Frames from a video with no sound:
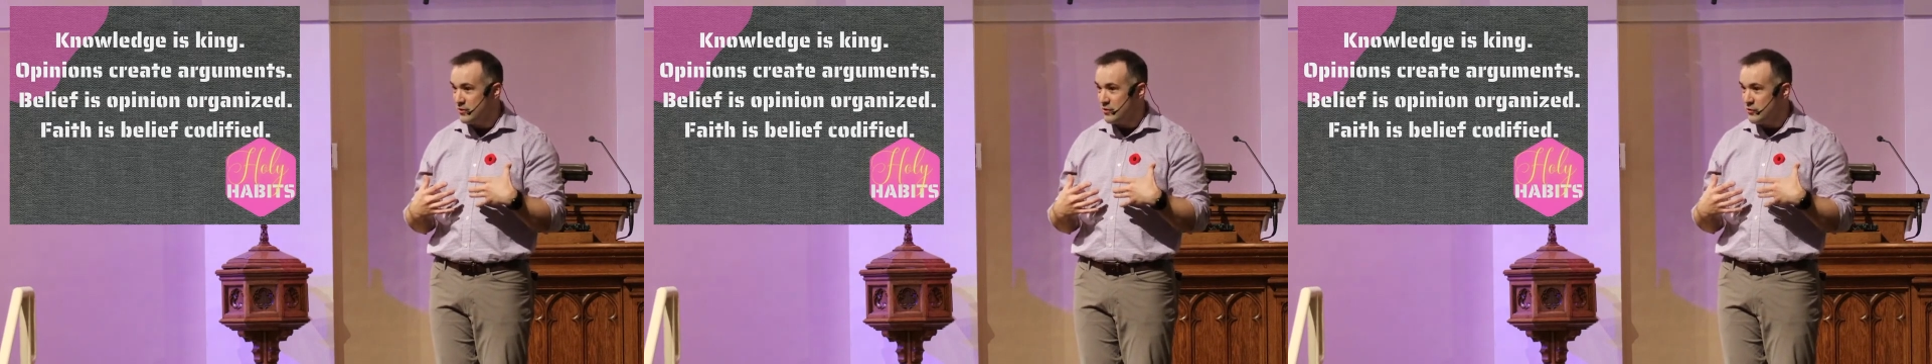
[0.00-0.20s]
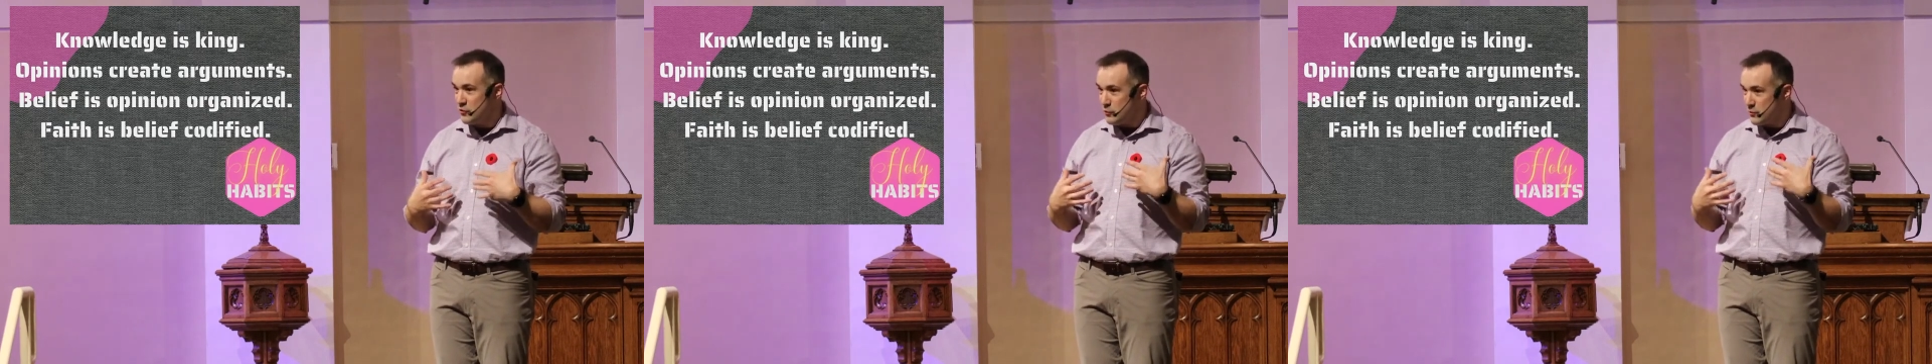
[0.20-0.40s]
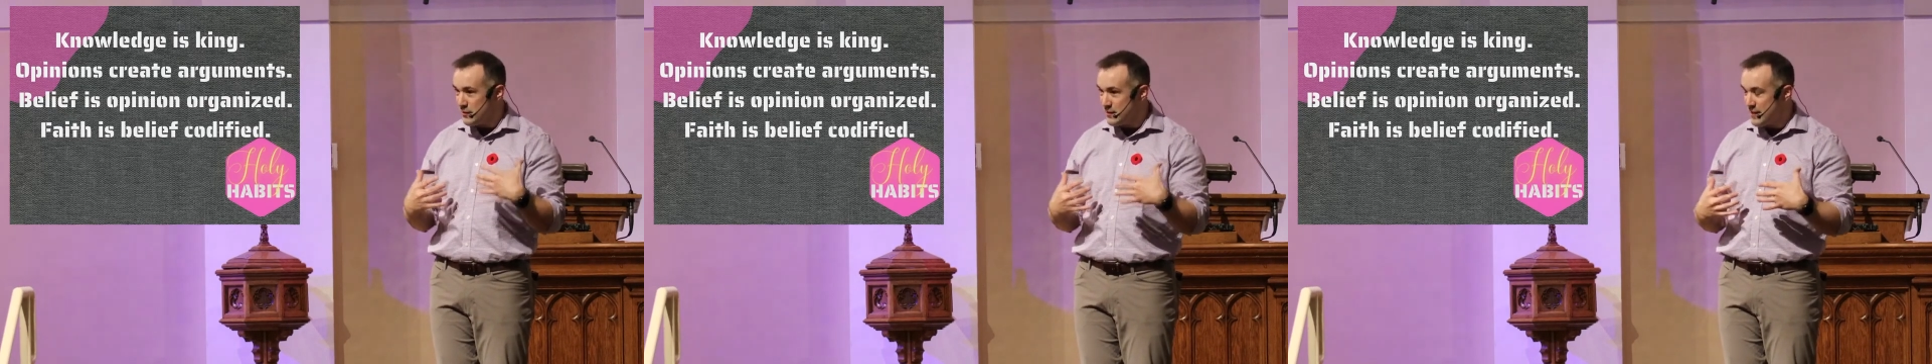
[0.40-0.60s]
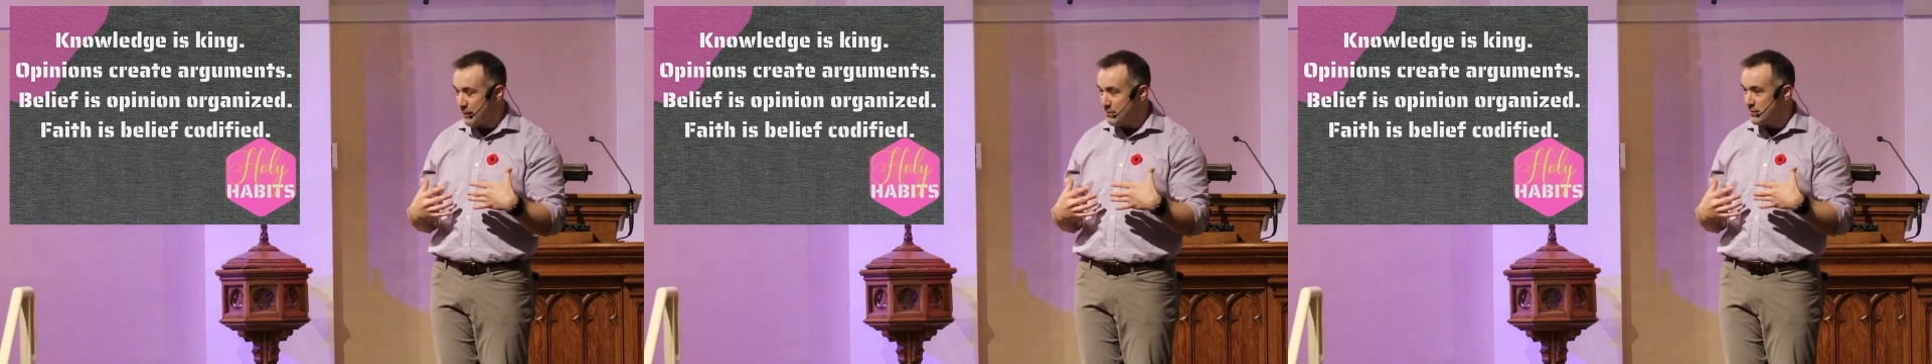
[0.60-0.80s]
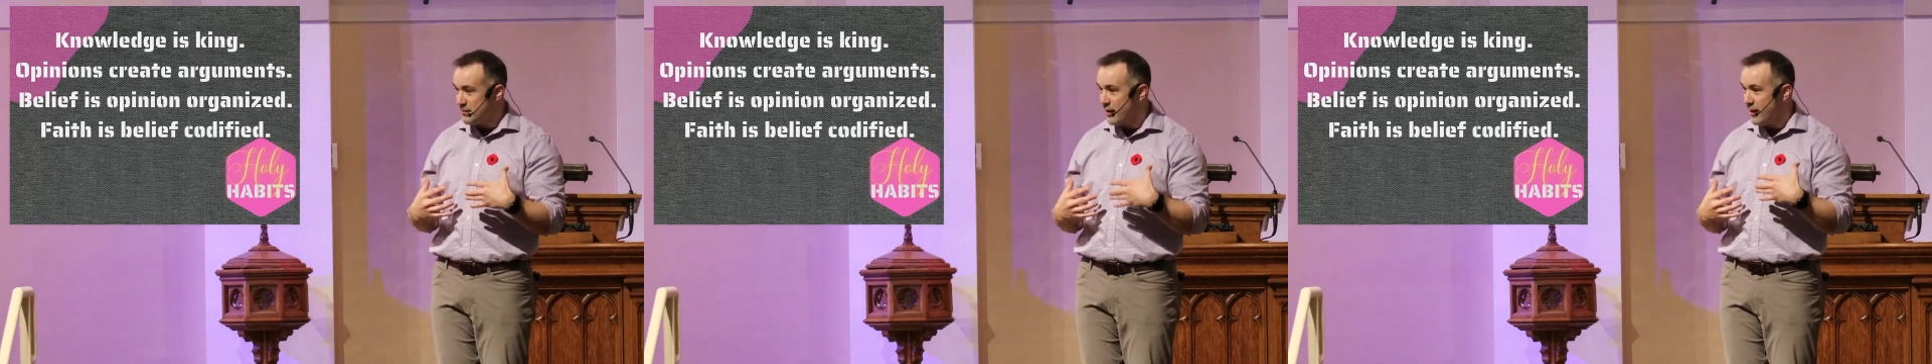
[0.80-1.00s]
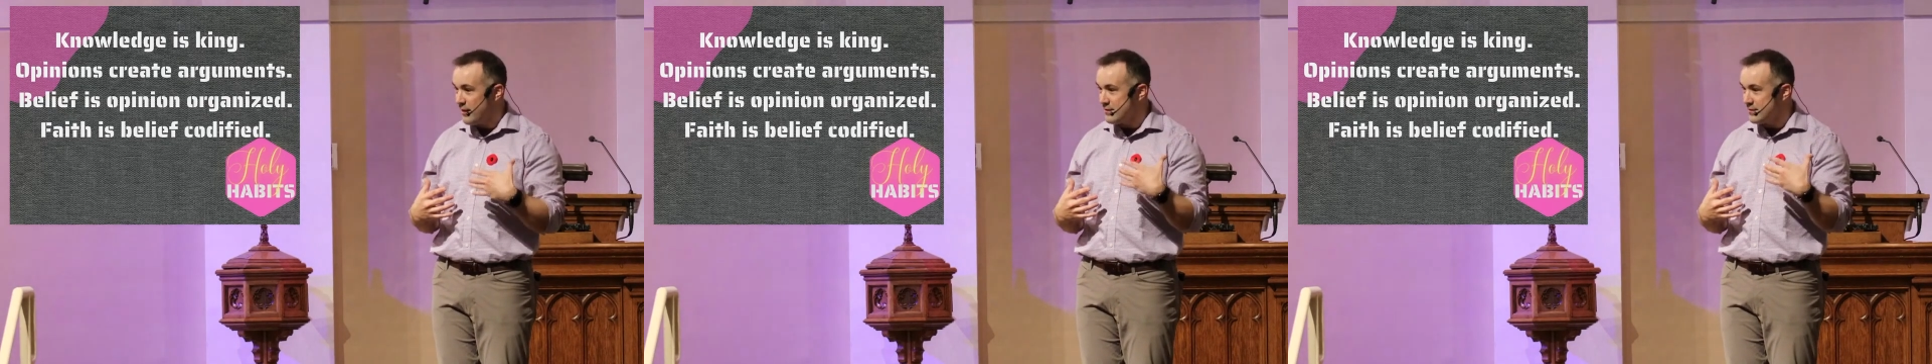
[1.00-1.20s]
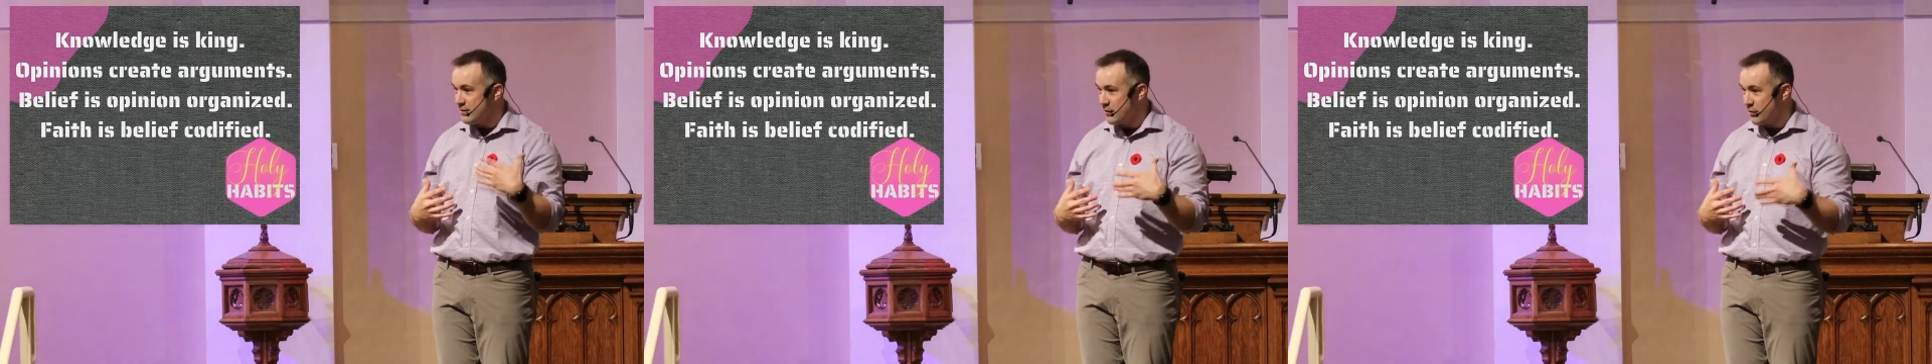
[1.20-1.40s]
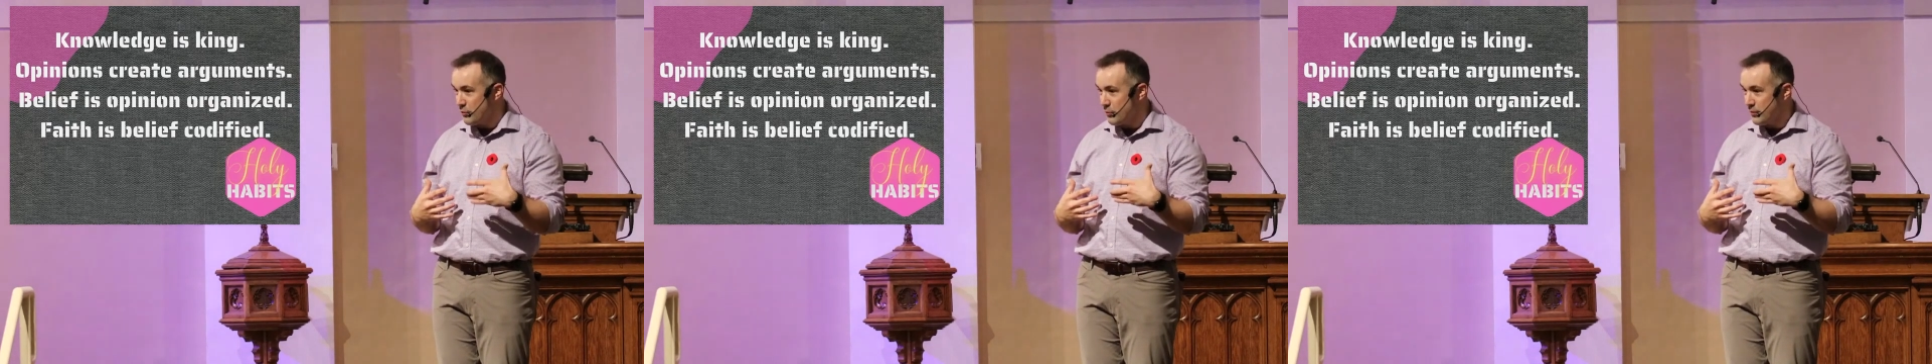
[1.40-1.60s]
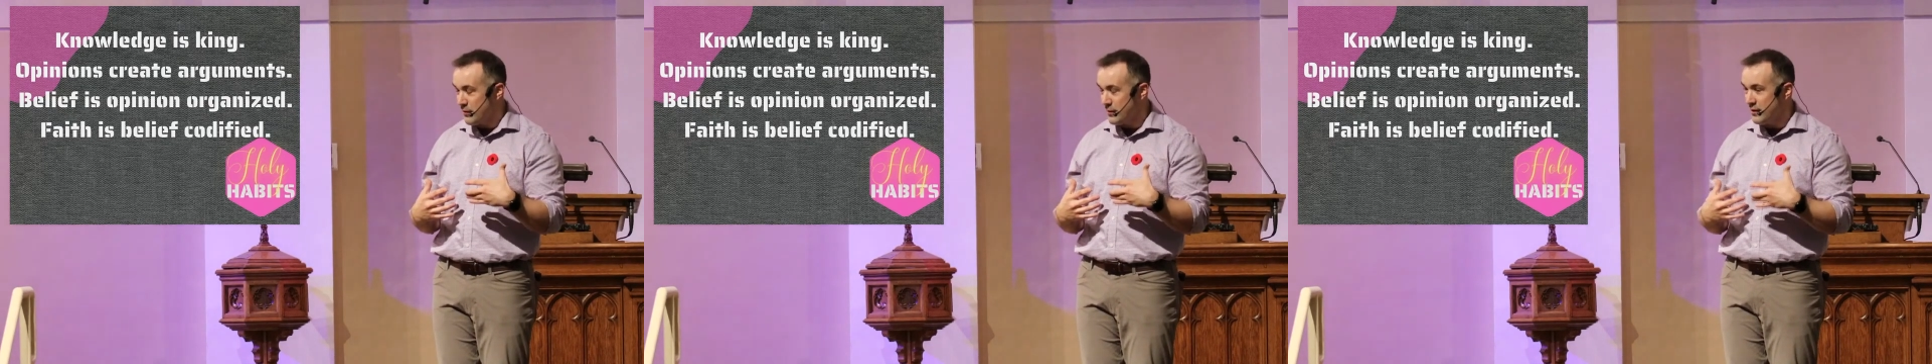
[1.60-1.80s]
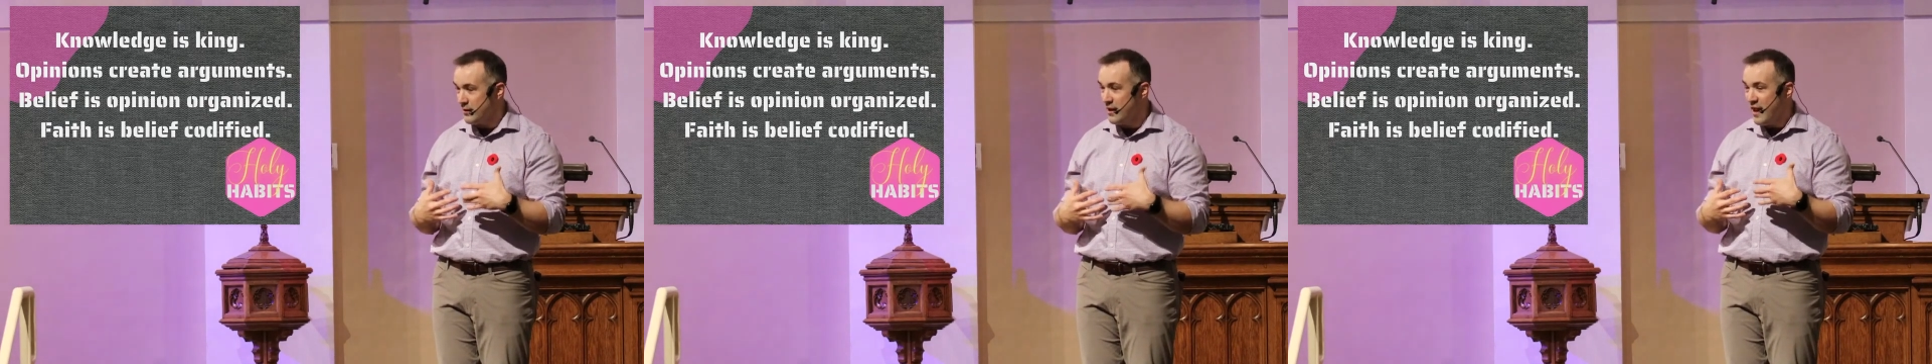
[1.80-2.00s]
duly deputized in
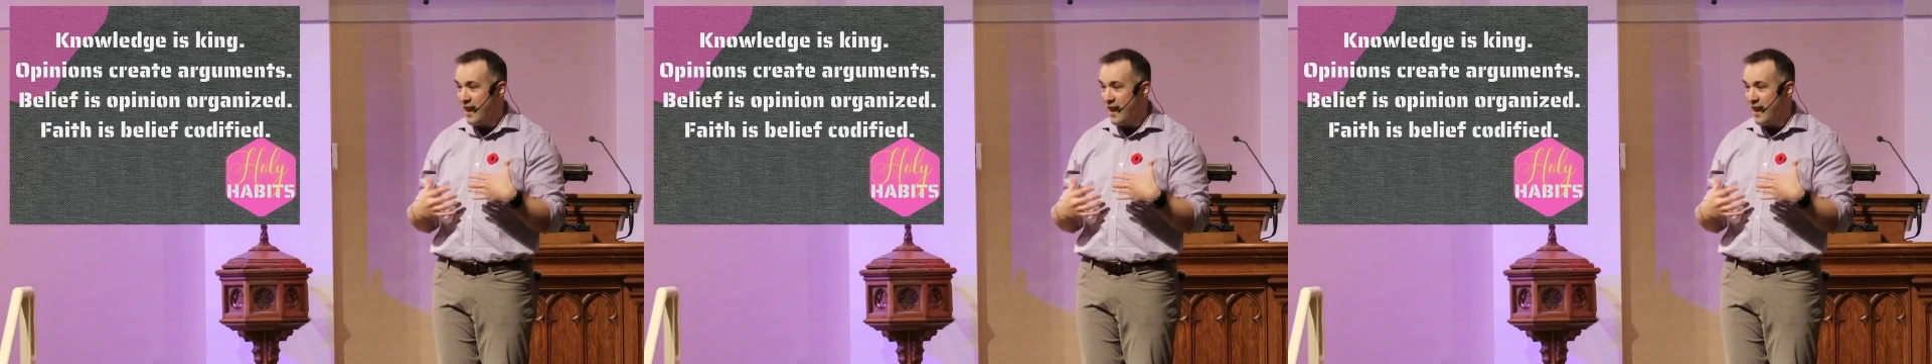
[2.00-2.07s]
authority,